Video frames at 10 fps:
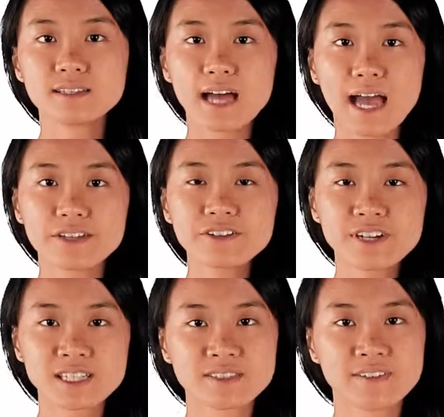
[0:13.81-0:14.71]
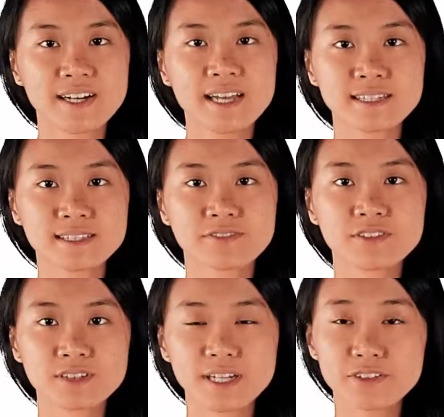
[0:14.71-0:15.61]
The ideal transformer has the
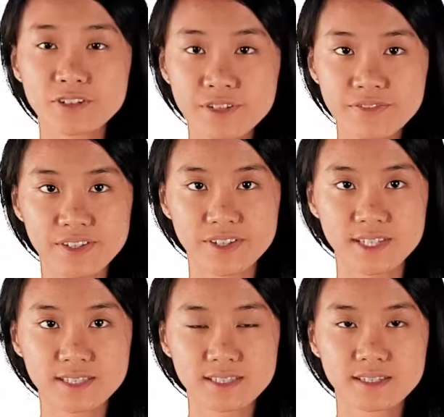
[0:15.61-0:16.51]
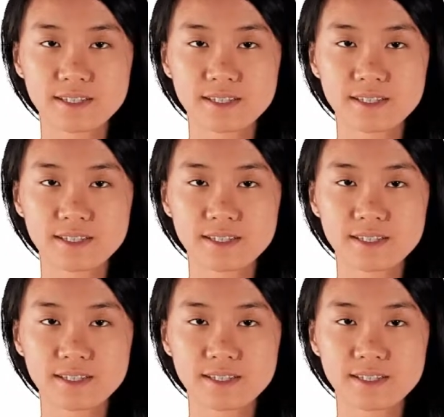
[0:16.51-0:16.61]
following three features.